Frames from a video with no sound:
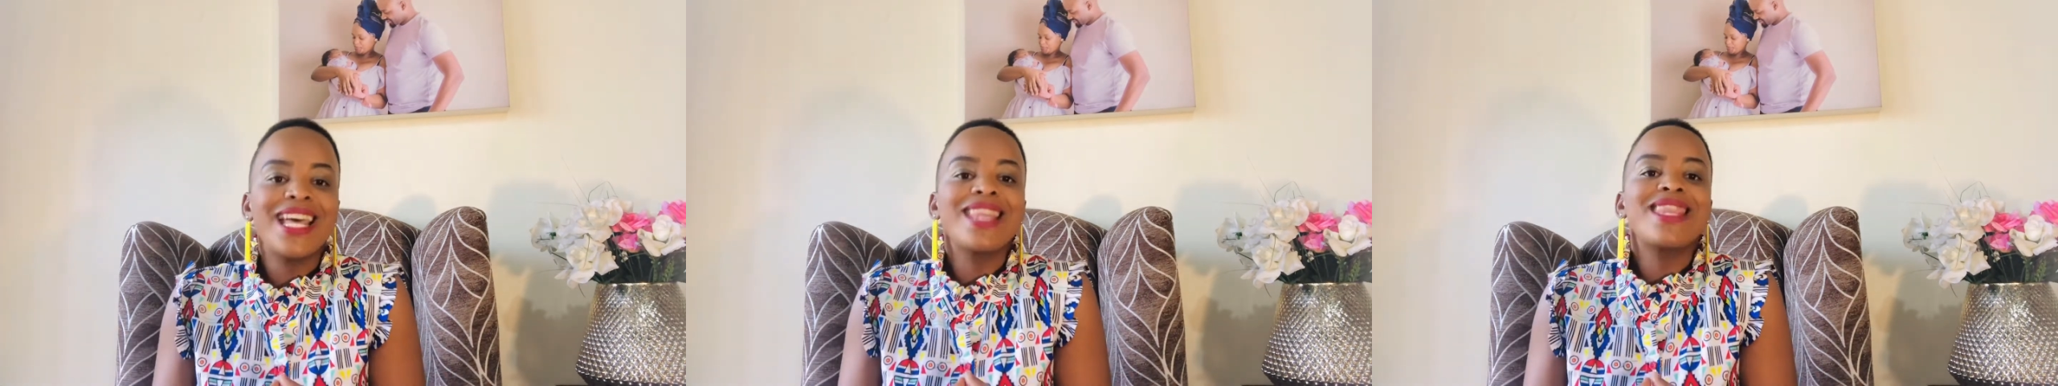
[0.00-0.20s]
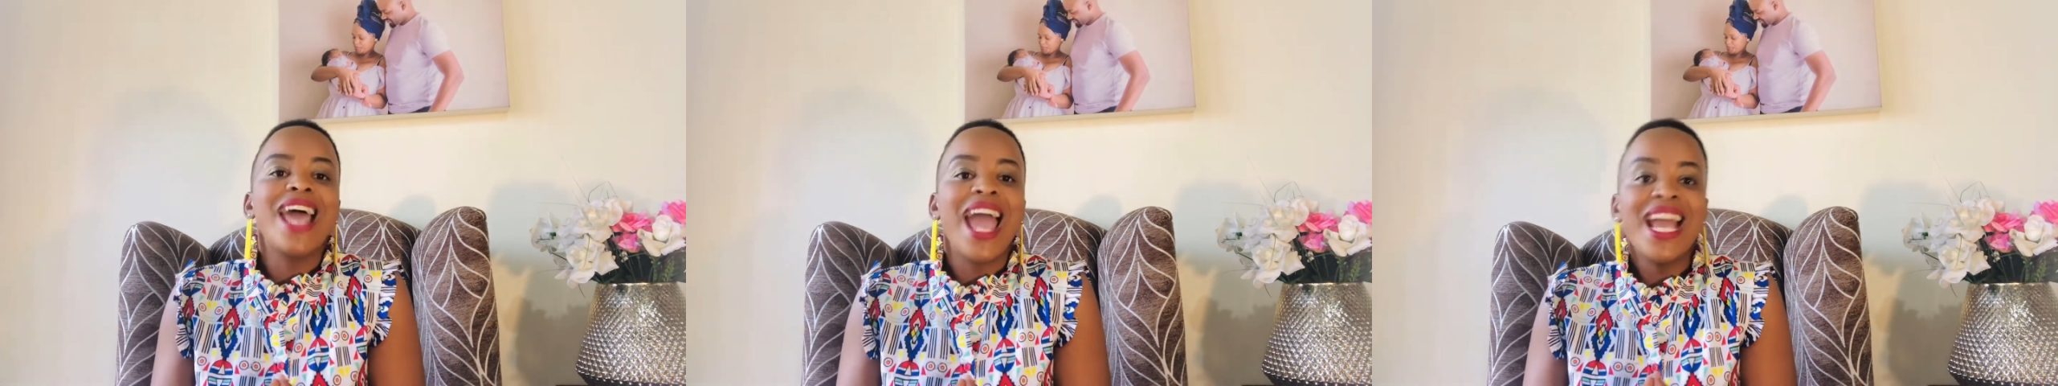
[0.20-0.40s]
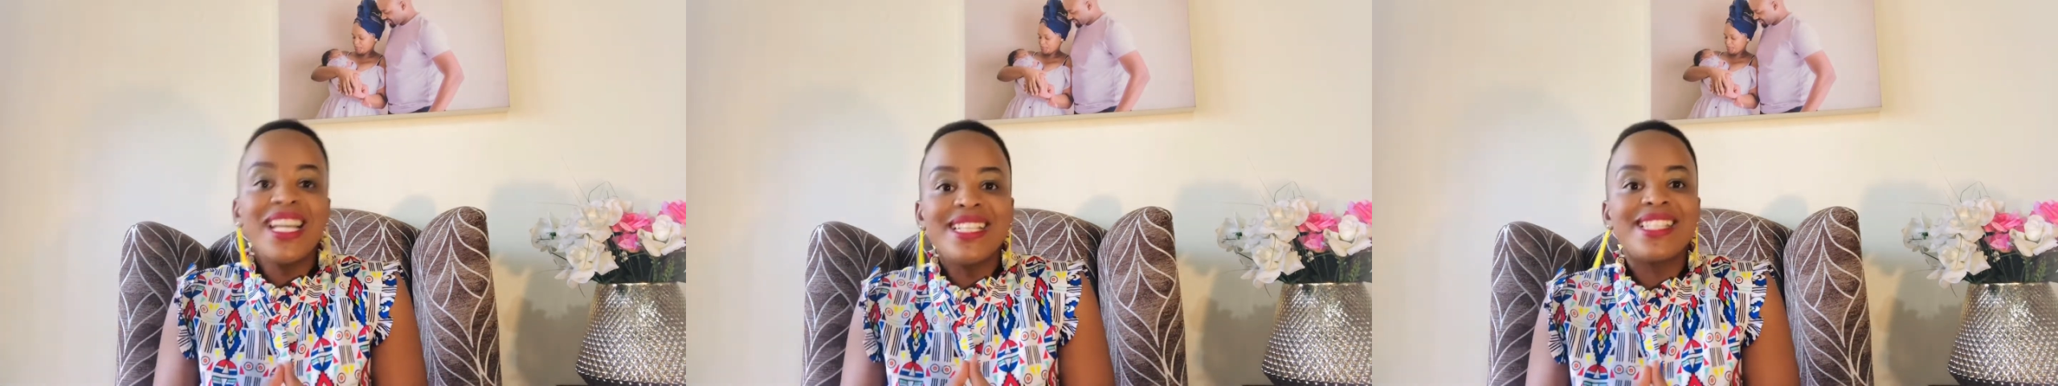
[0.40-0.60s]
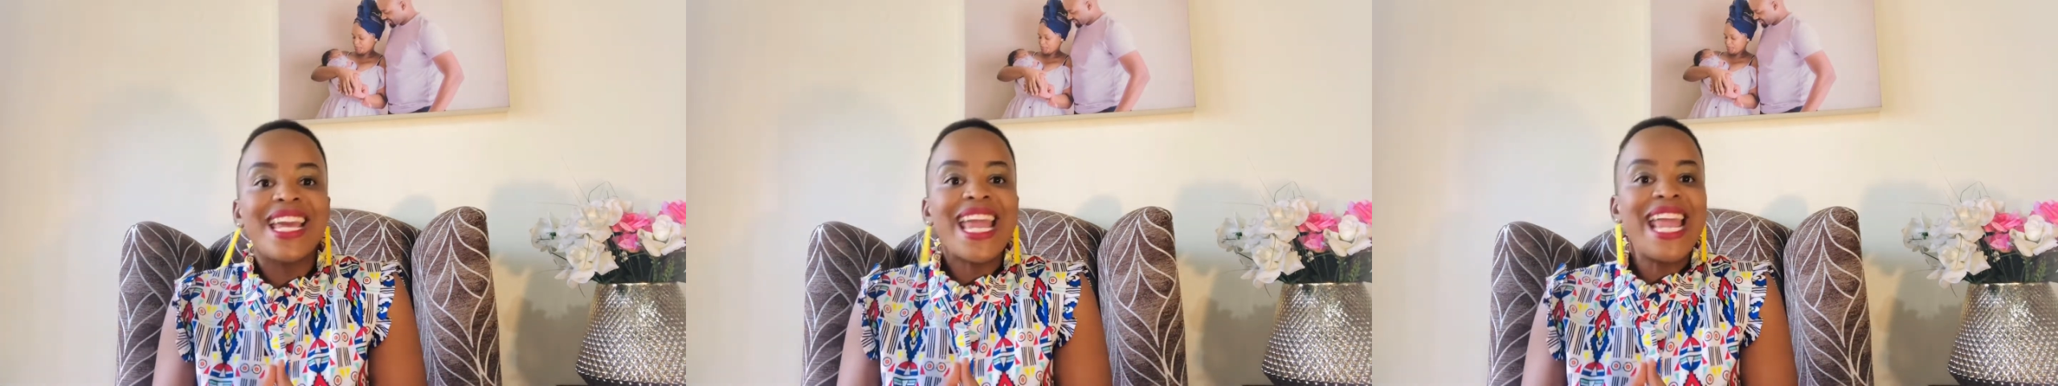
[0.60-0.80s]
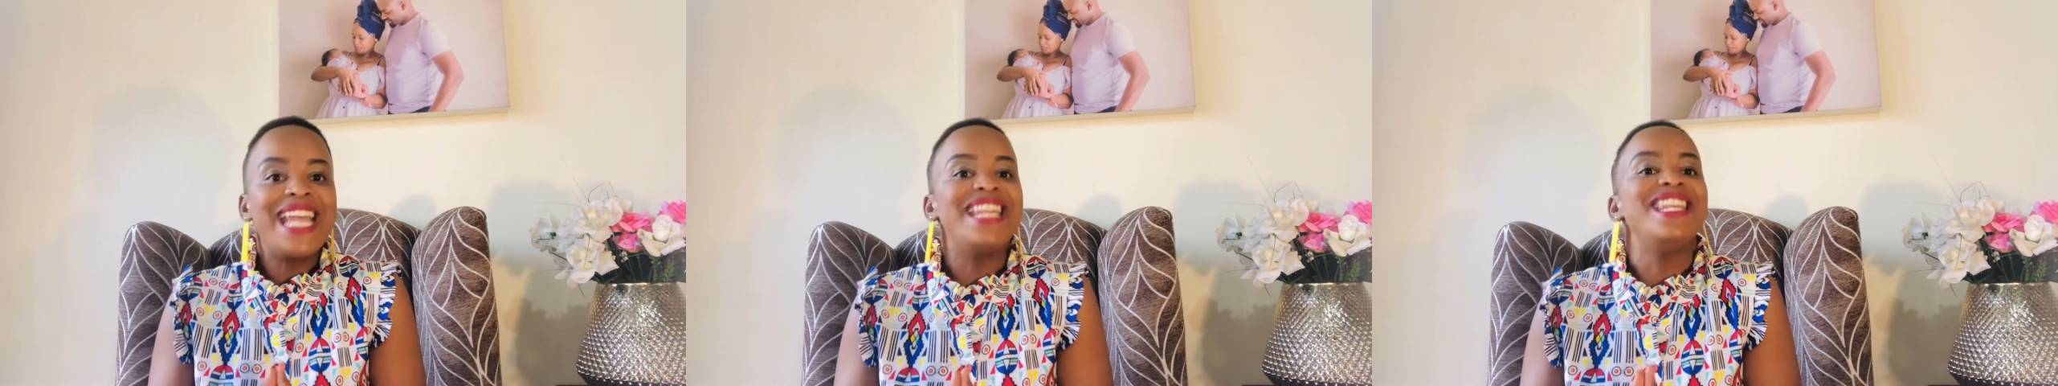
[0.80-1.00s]
there is
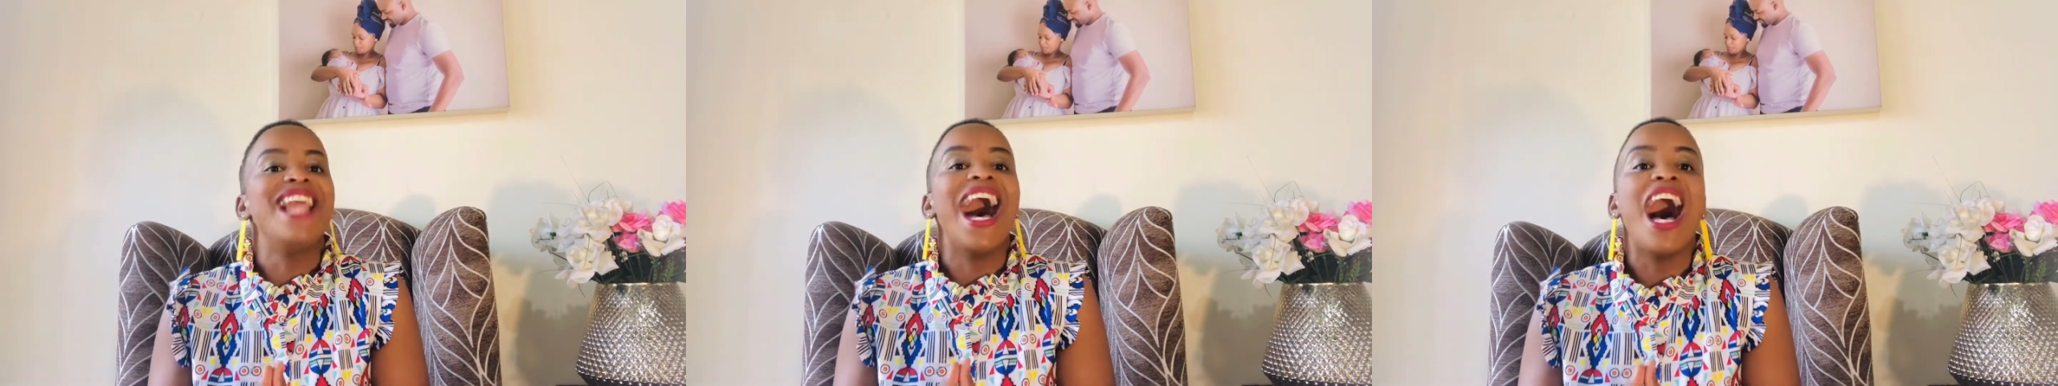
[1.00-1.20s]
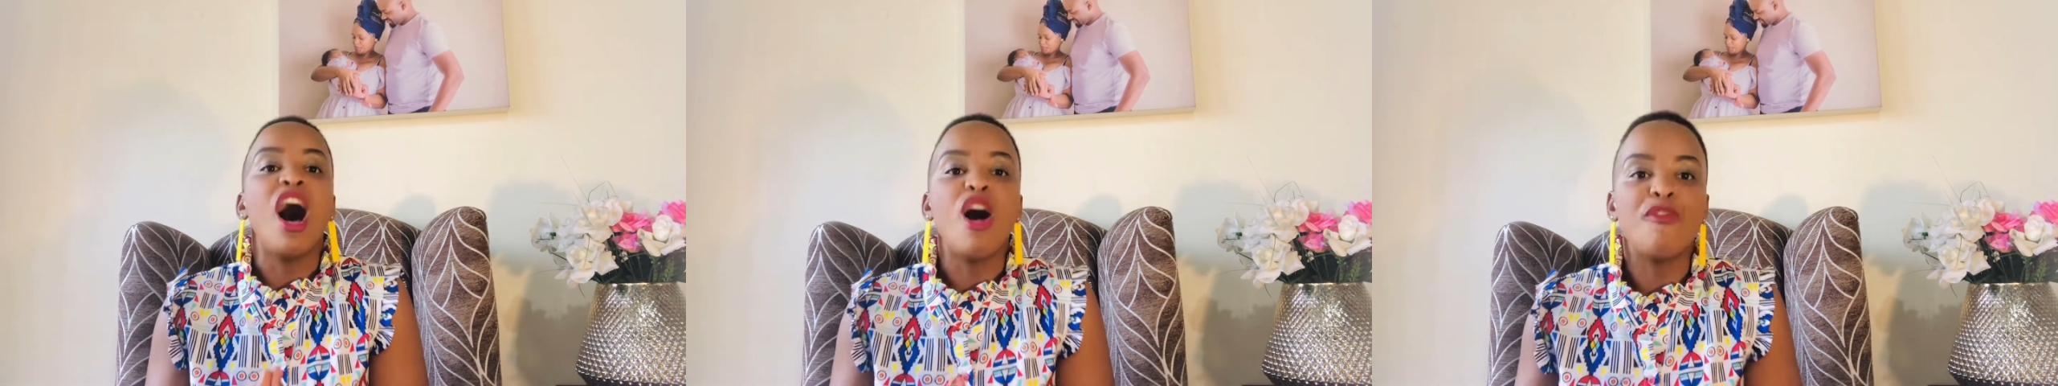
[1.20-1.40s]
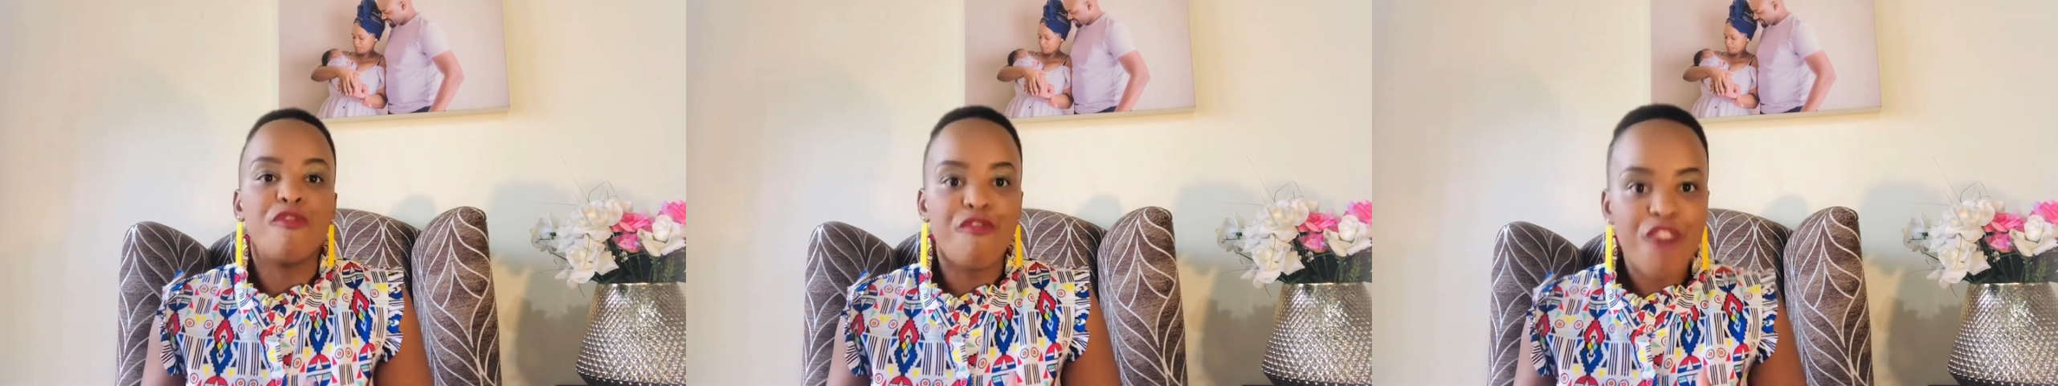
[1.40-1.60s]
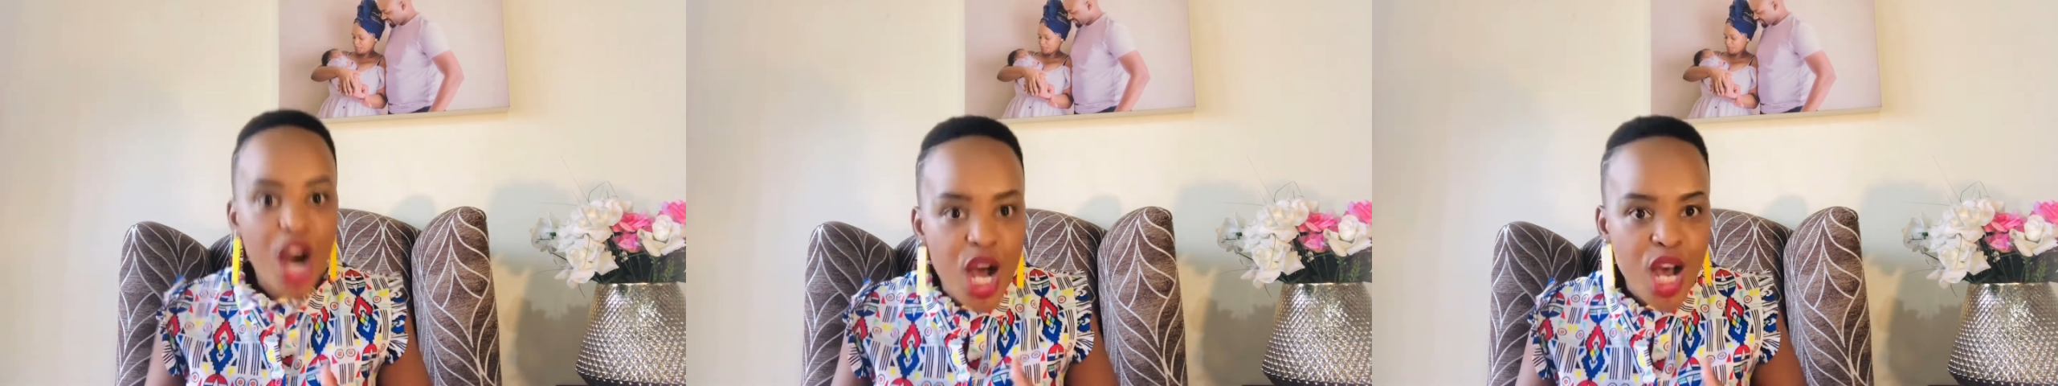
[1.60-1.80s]
enough